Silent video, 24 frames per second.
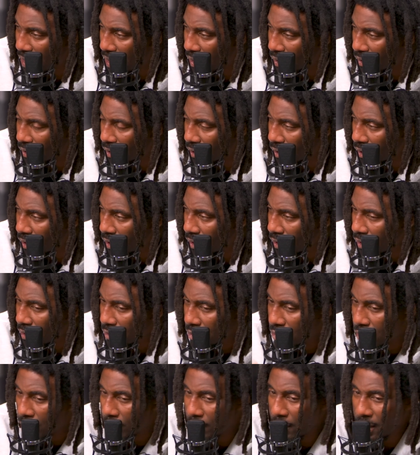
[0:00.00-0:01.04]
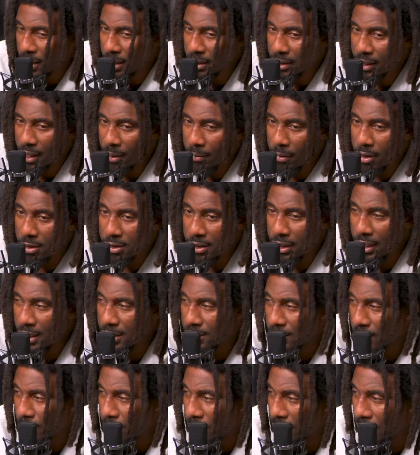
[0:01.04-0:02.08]
out. So it made it that much
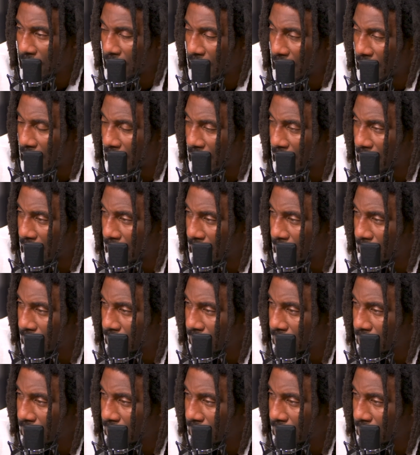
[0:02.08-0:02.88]
easier to be like